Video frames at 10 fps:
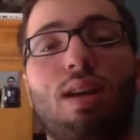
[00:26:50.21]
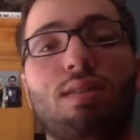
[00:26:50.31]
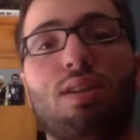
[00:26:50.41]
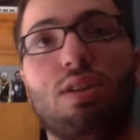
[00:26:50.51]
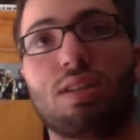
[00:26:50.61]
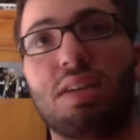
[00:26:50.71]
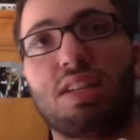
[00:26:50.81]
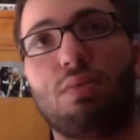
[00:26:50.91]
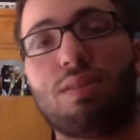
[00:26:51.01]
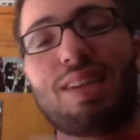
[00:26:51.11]
trilogy,
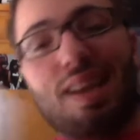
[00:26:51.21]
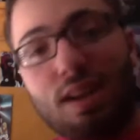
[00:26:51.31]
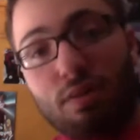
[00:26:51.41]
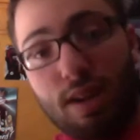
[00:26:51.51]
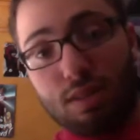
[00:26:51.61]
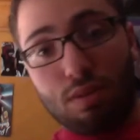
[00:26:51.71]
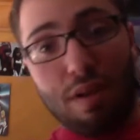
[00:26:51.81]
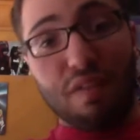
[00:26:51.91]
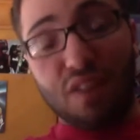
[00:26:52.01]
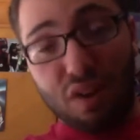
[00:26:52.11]
especially World's End. Edgar Wright's one of
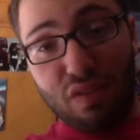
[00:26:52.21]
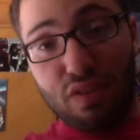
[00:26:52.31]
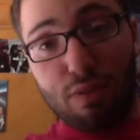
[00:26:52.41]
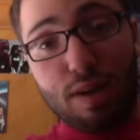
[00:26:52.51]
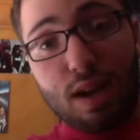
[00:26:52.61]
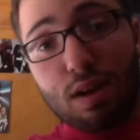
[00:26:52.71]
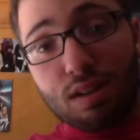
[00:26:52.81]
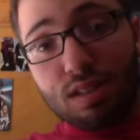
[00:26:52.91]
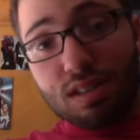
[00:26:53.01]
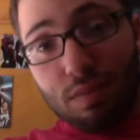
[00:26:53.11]
my favorite
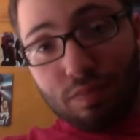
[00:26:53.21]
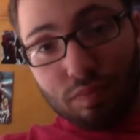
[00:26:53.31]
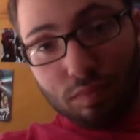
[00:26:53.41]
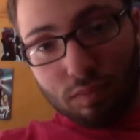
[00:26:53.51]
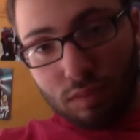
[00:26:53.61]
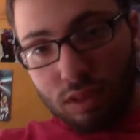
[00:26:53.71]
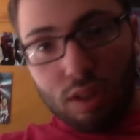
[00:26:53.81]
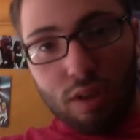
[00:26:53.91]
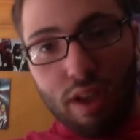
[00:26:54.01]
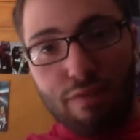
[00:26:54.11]
filmmakers.
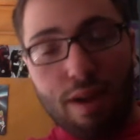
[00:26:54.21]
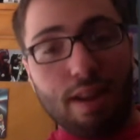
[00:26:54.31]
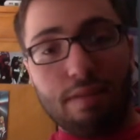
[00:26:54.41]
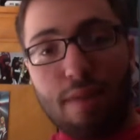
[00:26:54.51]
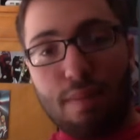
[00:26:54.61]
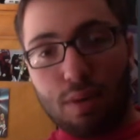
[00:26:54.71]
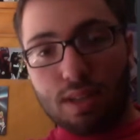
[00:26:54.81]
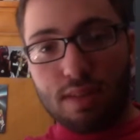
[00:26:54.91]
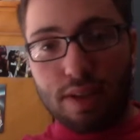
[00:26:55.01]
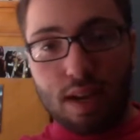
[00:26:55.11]
If any of my books
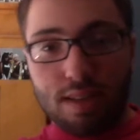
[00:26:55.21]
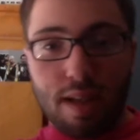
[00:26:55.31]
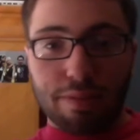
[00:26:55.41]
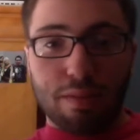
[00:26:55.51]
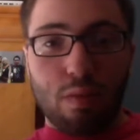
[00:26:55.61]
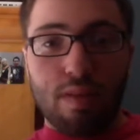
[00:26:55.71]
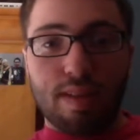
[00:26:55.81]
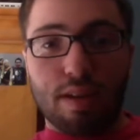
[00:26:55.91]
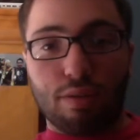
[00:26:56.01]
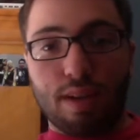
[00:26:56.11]
ever got adapted into movies,
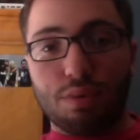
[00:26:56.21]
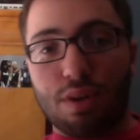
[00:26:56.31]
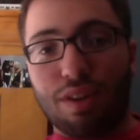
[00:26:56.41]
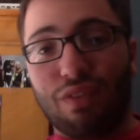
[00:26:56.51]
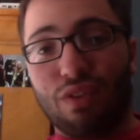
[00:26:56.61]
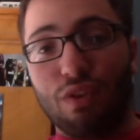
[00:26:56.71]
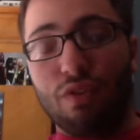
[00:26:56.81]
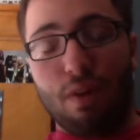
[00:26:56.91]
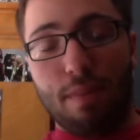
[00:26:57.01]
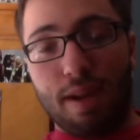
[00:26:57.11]
Edgar Wright's one of the few
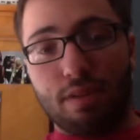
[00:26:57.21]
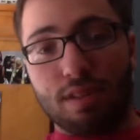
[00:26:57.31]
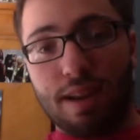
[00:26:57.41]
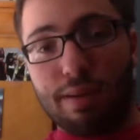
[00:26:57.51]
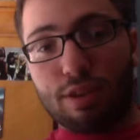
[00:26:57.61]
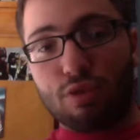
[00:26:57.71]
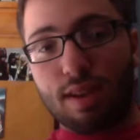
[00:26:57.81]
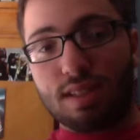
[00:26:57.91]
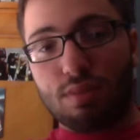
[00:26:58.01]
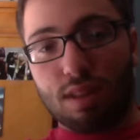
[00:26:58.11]
filmmakers that I would
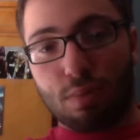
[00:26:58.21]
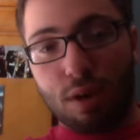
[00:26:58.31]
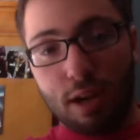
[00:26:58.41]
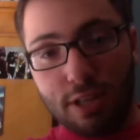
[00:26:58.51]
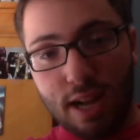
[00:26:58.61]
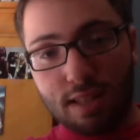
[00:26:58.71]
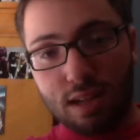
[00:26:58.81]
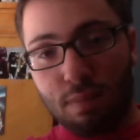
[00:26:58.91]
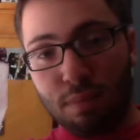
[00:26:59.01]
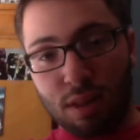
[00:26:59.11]
trust with the project
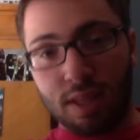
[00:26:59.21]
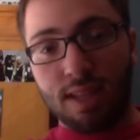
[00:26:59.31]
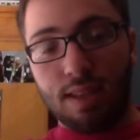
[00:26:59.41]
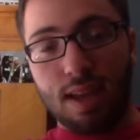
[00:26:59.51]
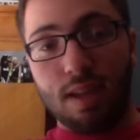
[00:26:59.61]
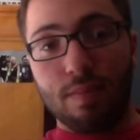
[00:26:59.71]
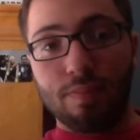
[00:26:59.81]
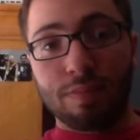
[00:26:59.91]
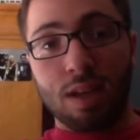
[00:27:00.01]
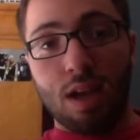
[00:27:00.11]
completely.
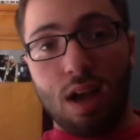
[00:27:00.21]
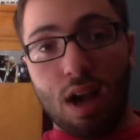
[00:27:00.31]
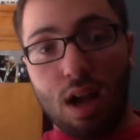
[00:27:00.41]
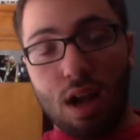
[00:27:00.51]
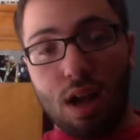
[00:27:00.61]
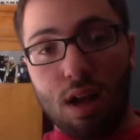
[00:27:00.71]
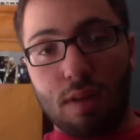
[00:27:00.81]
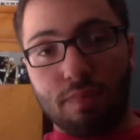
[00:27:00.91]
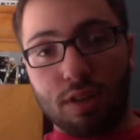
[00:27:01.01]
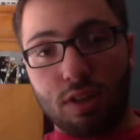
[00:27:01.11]

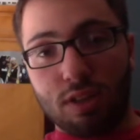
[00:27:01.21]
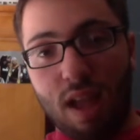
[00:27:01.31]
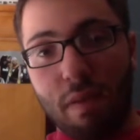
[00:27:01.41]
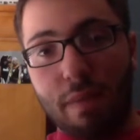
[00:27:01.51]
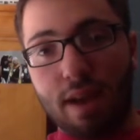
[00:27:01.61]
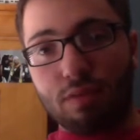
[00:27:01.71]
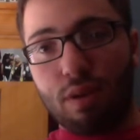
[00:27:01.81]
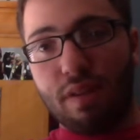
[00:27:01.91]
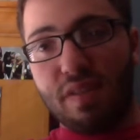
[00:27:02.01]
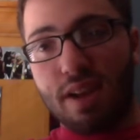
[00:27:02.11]
Simon Pegg is one
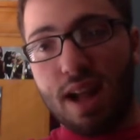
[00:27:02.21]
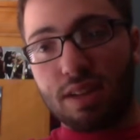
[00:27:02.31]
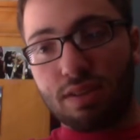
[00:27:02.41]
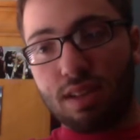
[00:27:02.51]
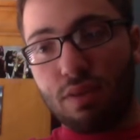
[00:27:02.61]
of my favorite actors. Nick